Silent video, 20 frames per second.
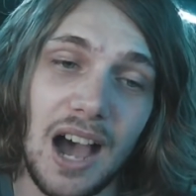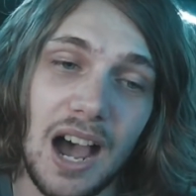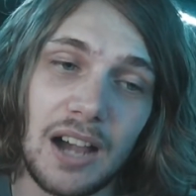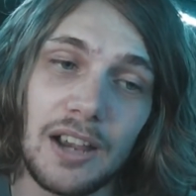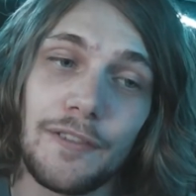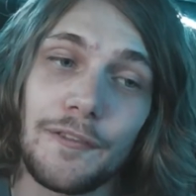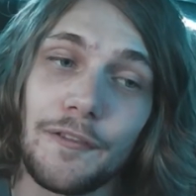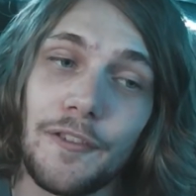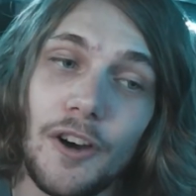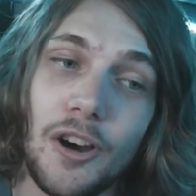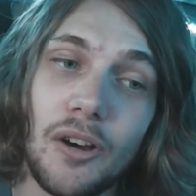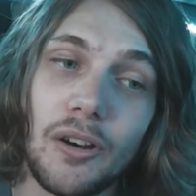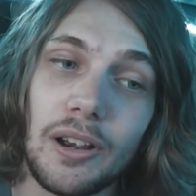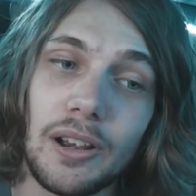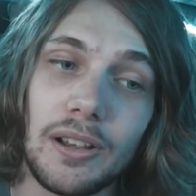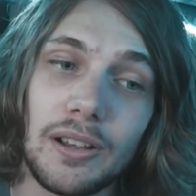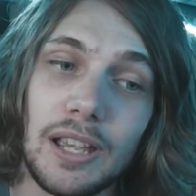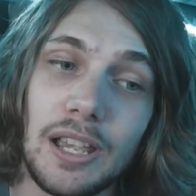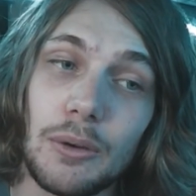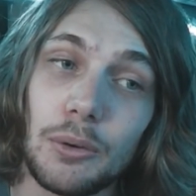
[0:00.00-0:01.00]
I thought
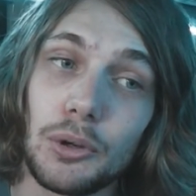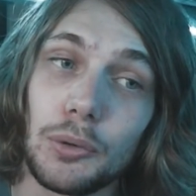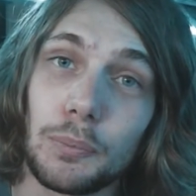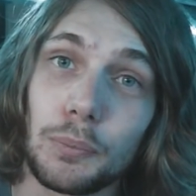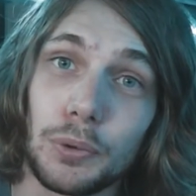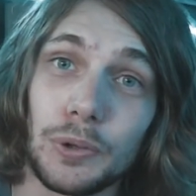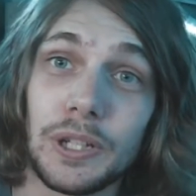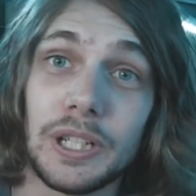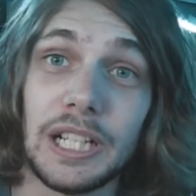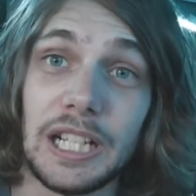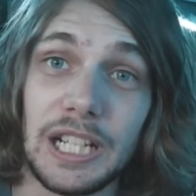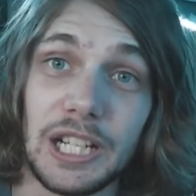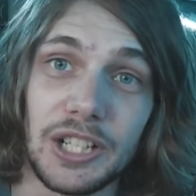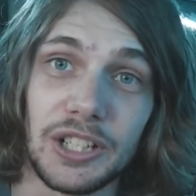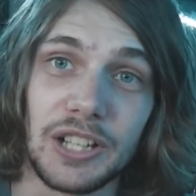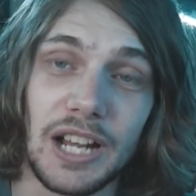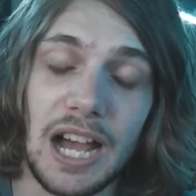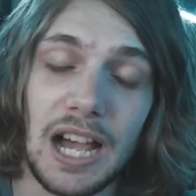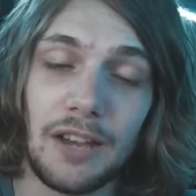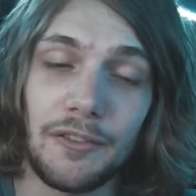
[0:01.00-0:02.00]
it was pretty
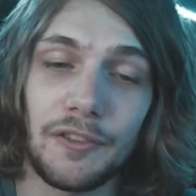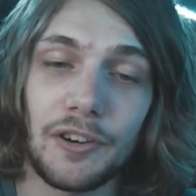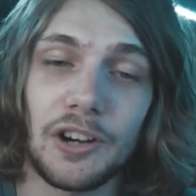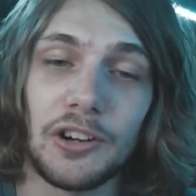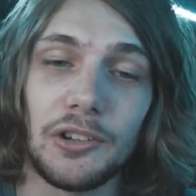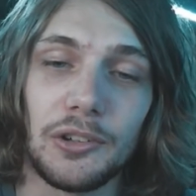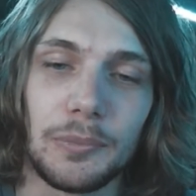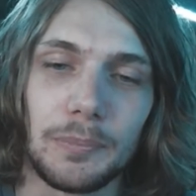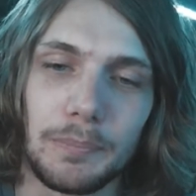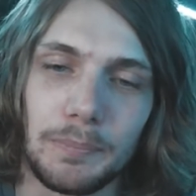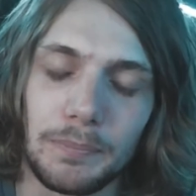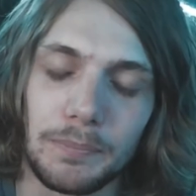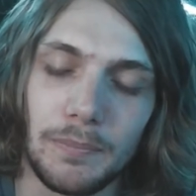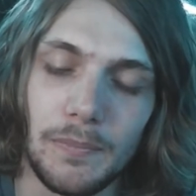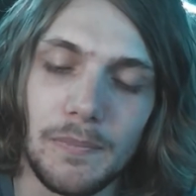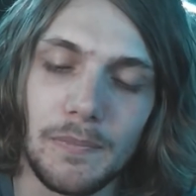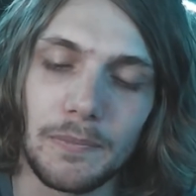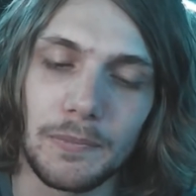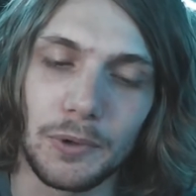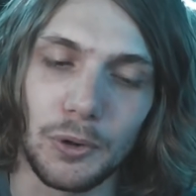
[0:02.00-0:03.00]
good. I thought it was
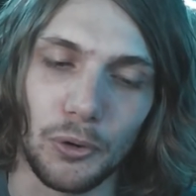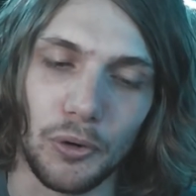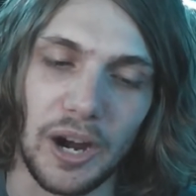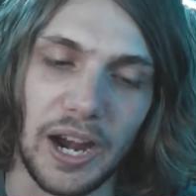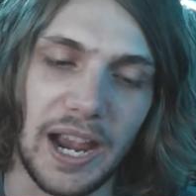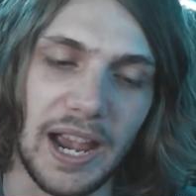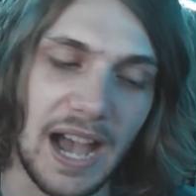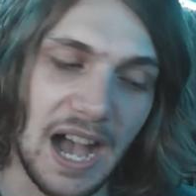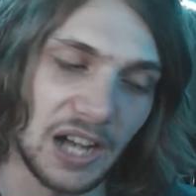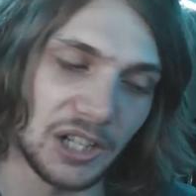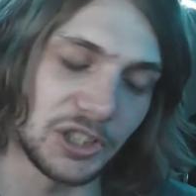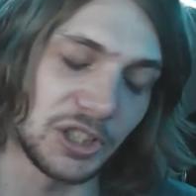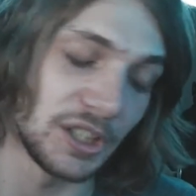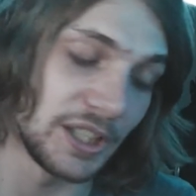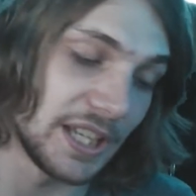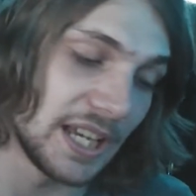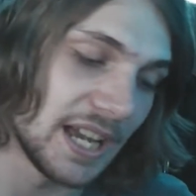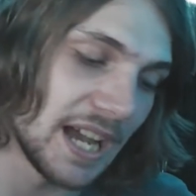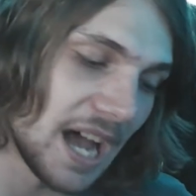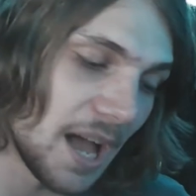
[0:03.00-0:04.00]
great,
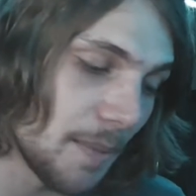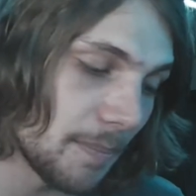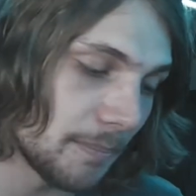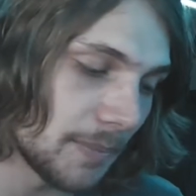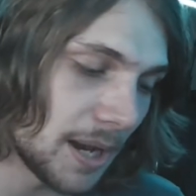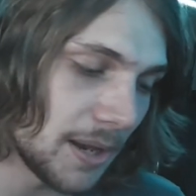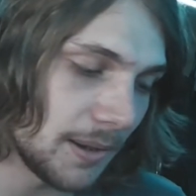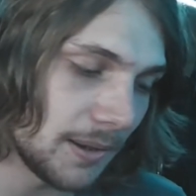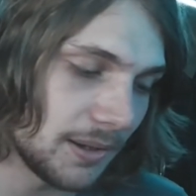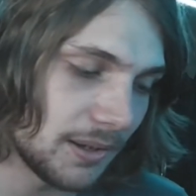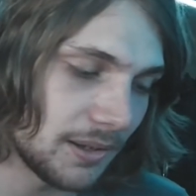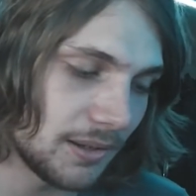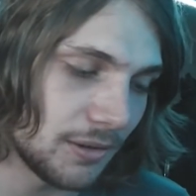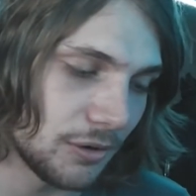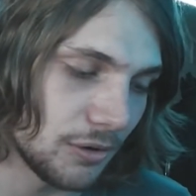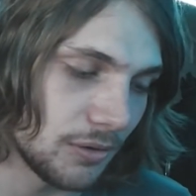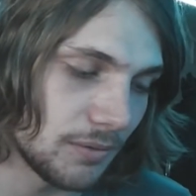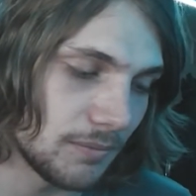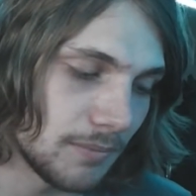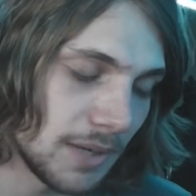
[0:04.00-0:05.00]
actually. And my
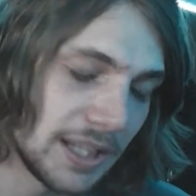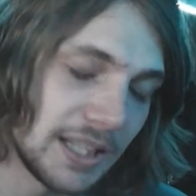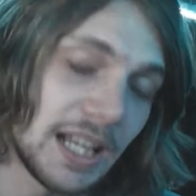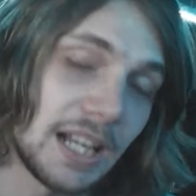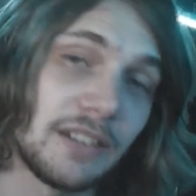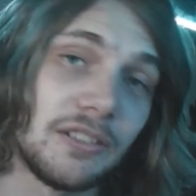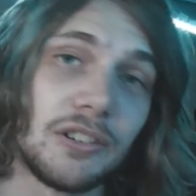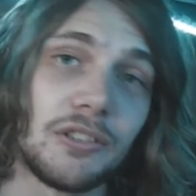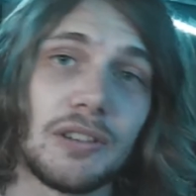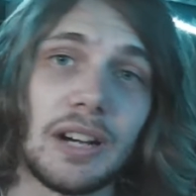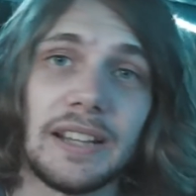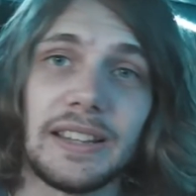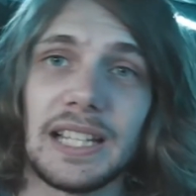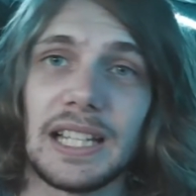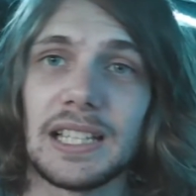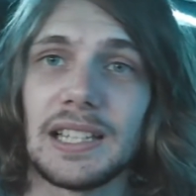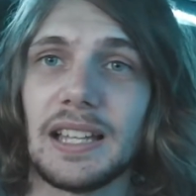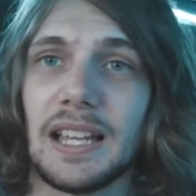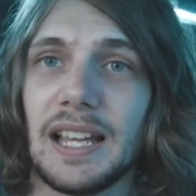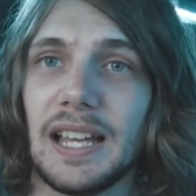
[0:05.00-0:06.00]
my nana and
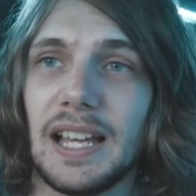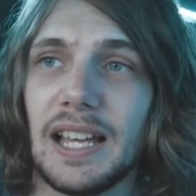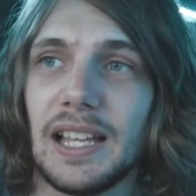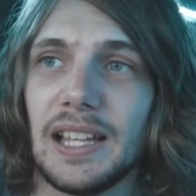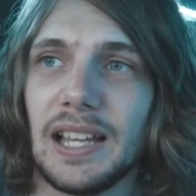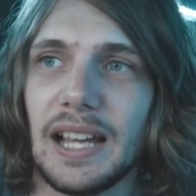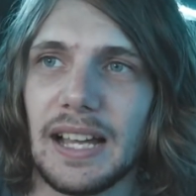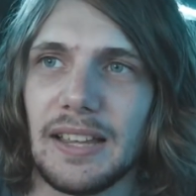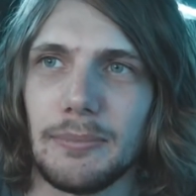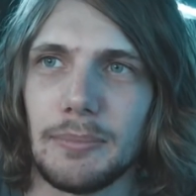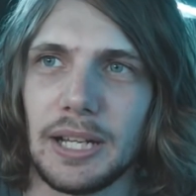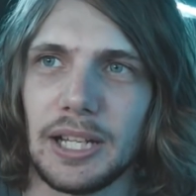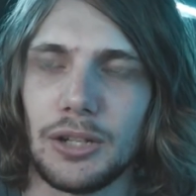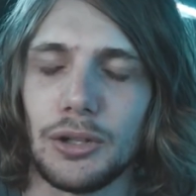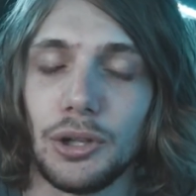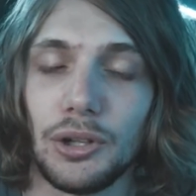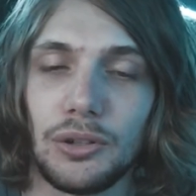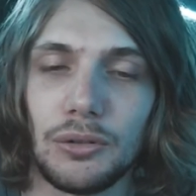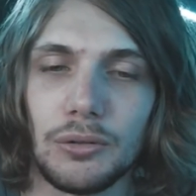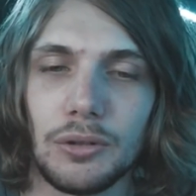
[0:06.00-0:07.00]
granddad uh, and my
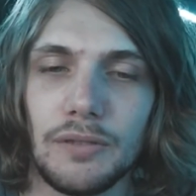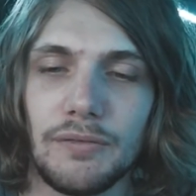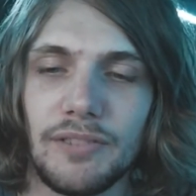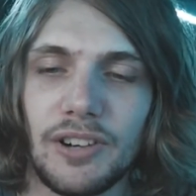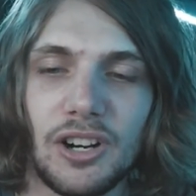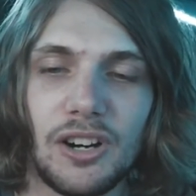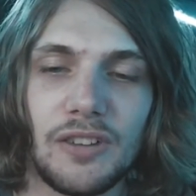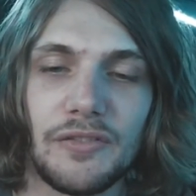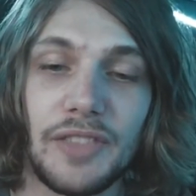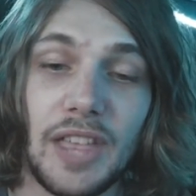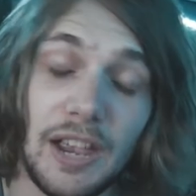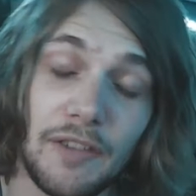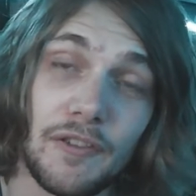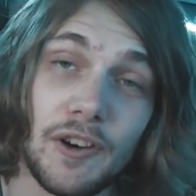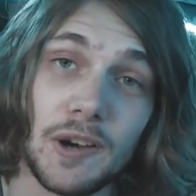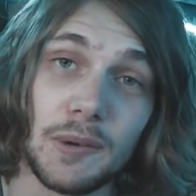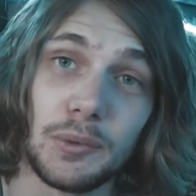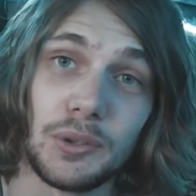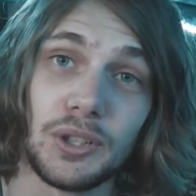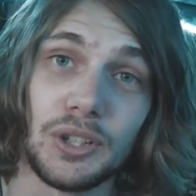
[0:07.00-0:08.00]
cousin were involved. They
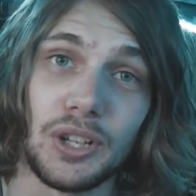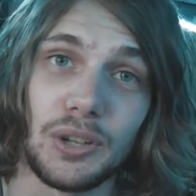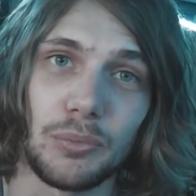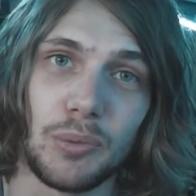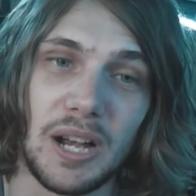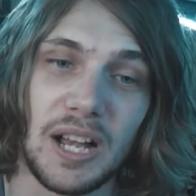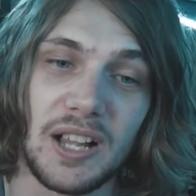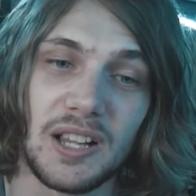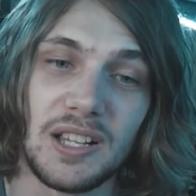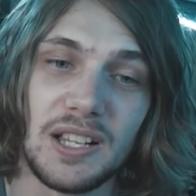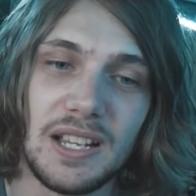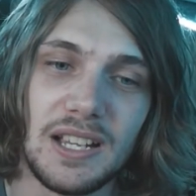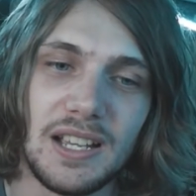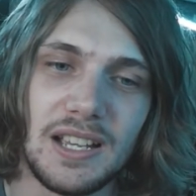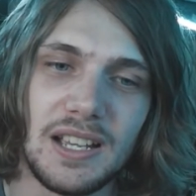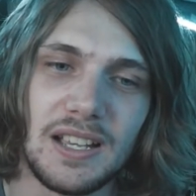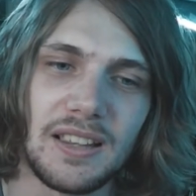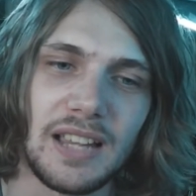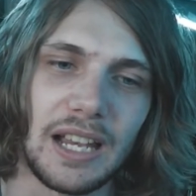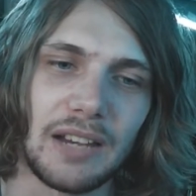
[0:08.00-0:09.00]
thought it was good as well.
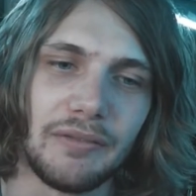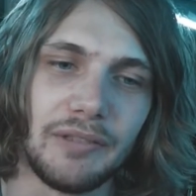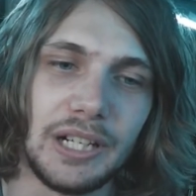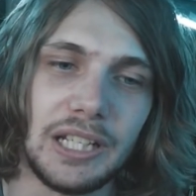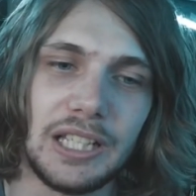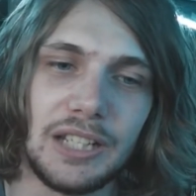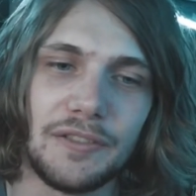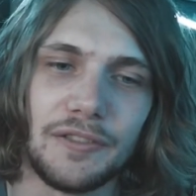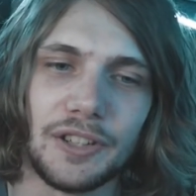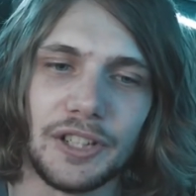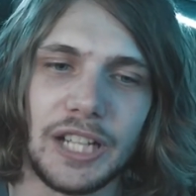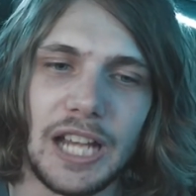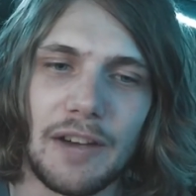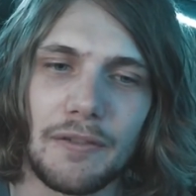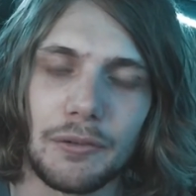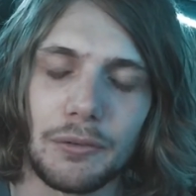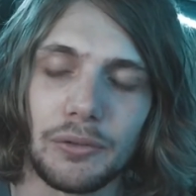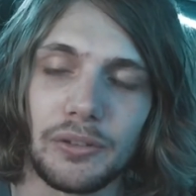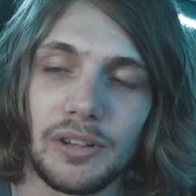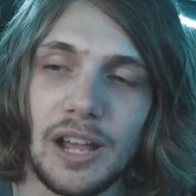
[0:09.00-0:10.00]
Like, really funny.
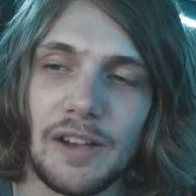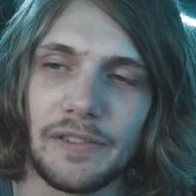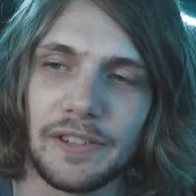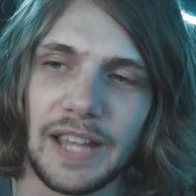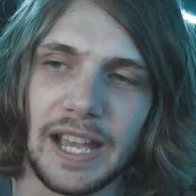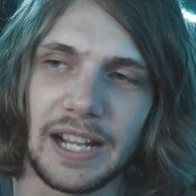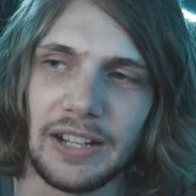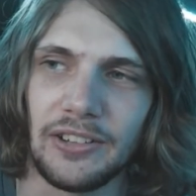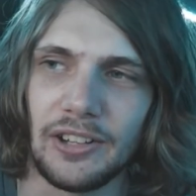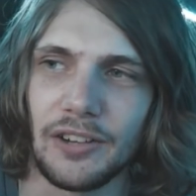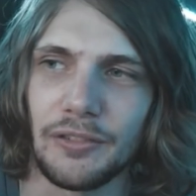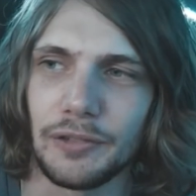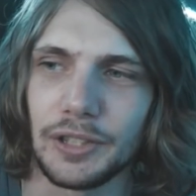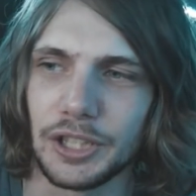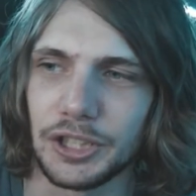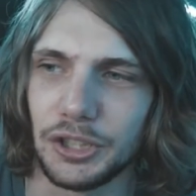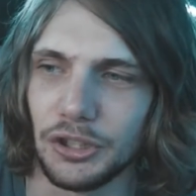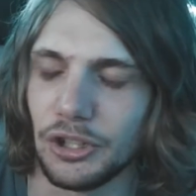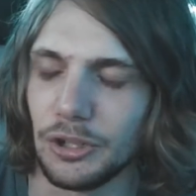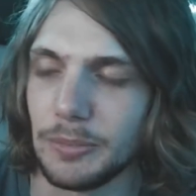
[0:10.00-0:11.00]
Everyone was laughing their heads off
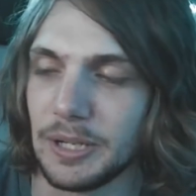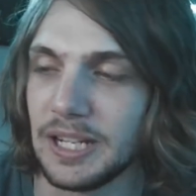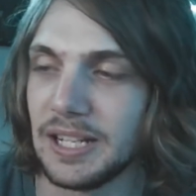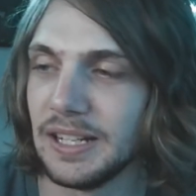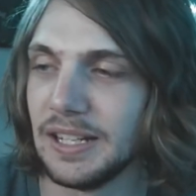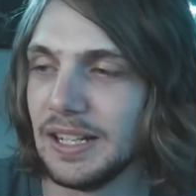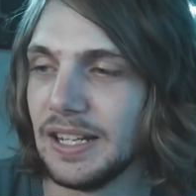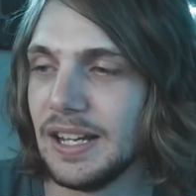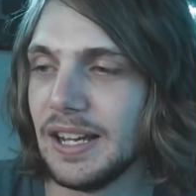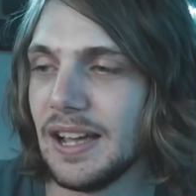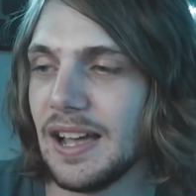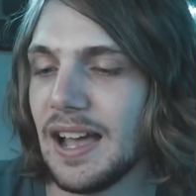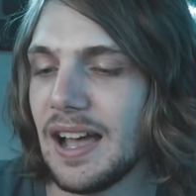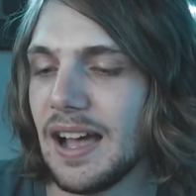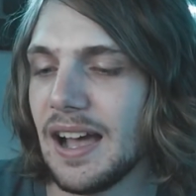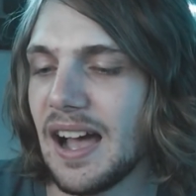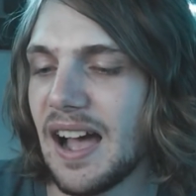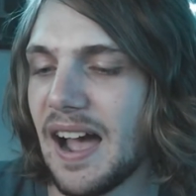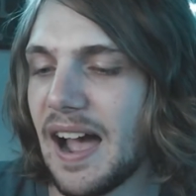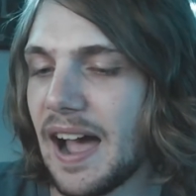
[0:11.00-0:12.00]
when I showed them it.
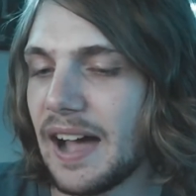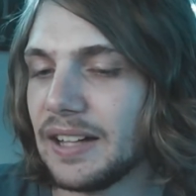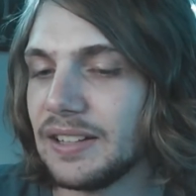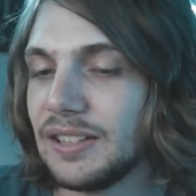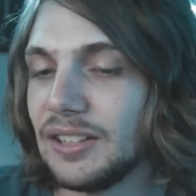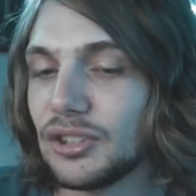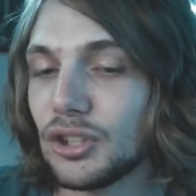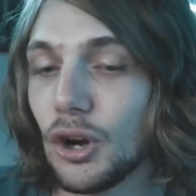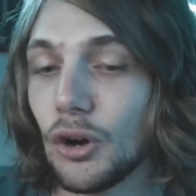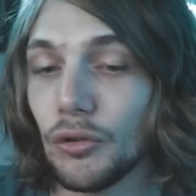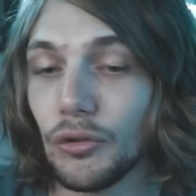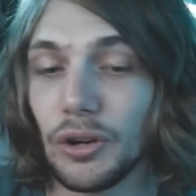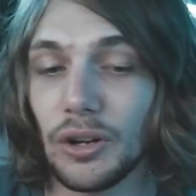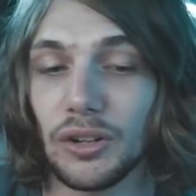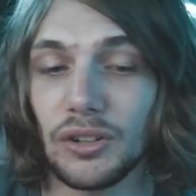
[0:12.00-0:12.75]
And it's got